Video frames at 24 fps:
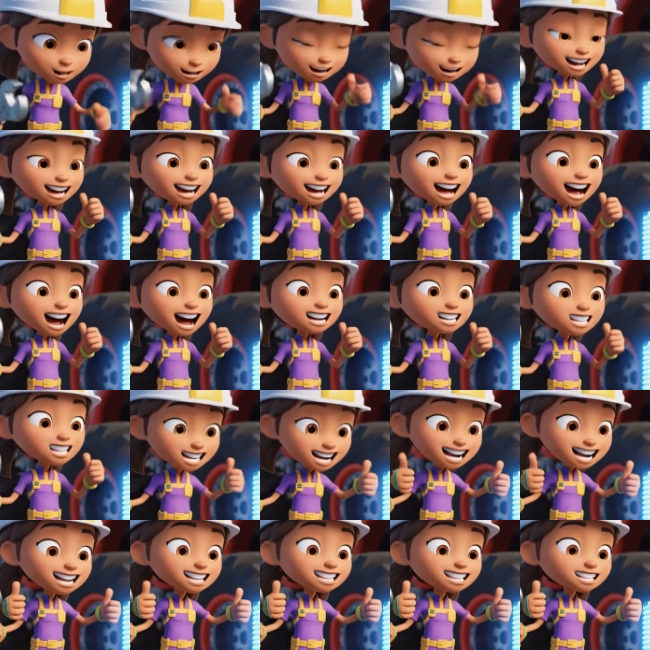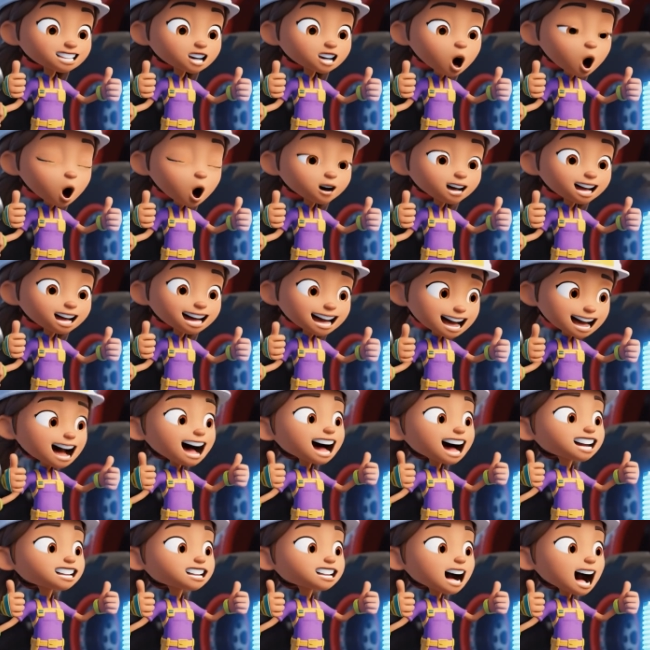The connection is solid,
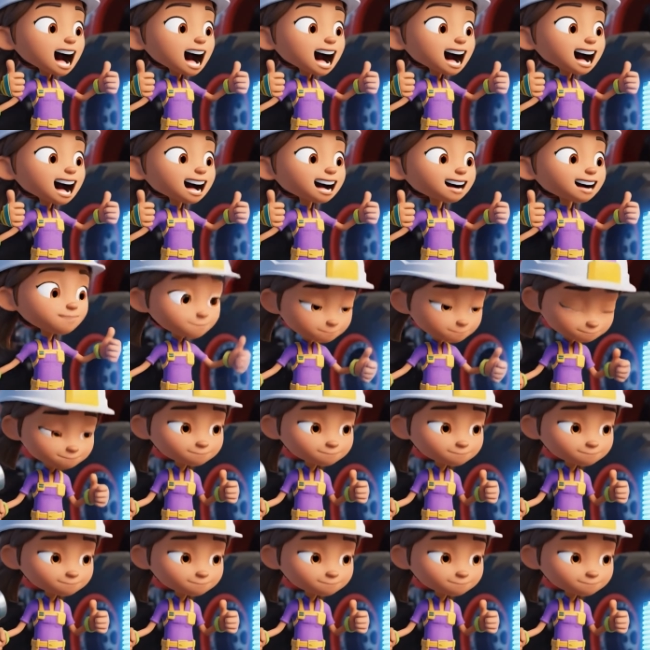A J.